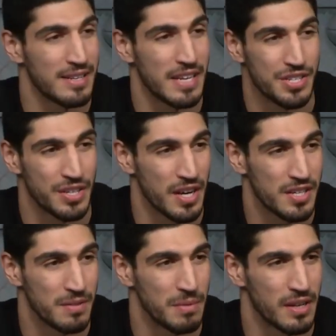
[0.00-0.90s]
against
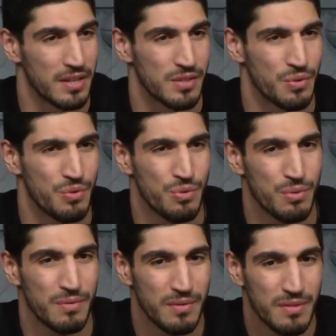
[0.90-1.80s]
education, because
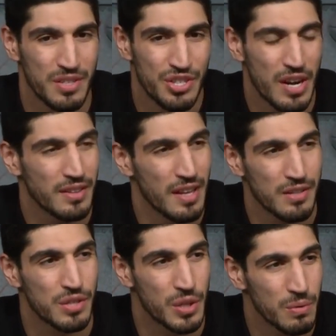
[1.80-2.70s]
who shut
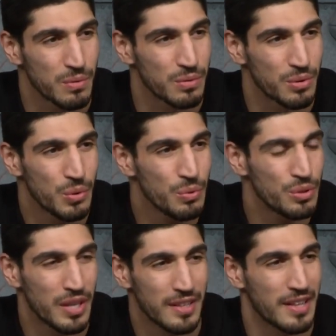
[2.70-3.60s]
down schools? Who
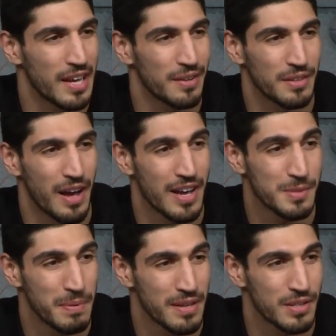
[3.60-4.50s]
will shut down the
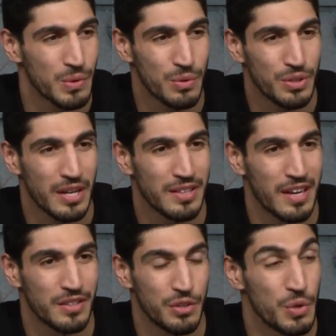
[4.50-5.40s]
hospitals? Who will shut
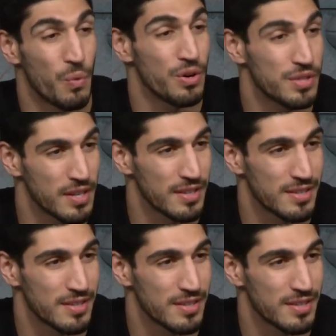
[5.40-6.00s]
down universities?